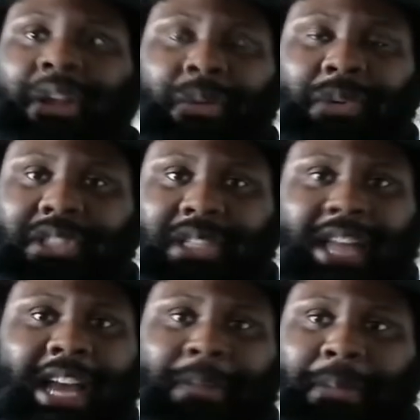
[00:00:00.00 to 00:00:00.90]
which a
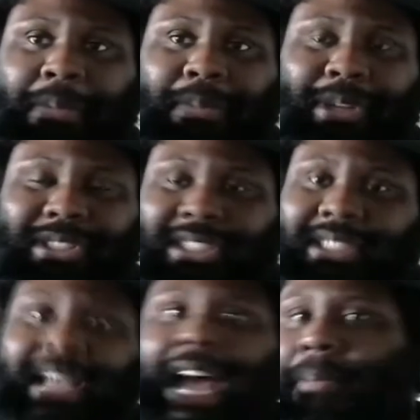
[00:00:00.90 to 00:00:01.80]
lot of people
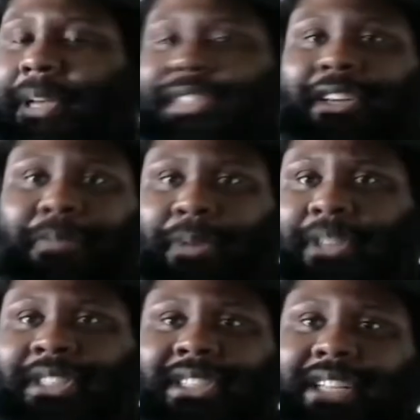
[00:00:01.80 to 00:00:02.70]
purchased. I myself
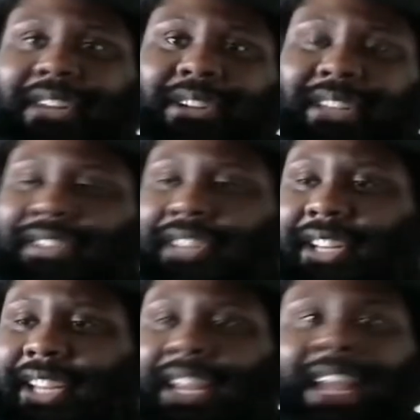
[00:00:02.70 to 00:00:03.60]
purchased it on
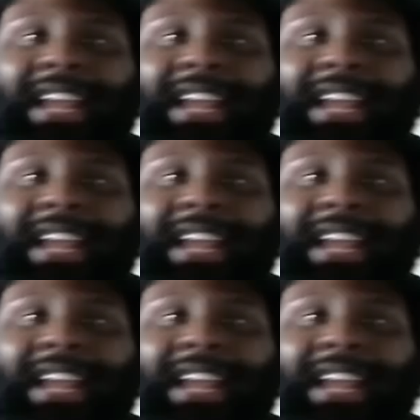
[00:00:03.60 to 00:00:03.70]
DVD.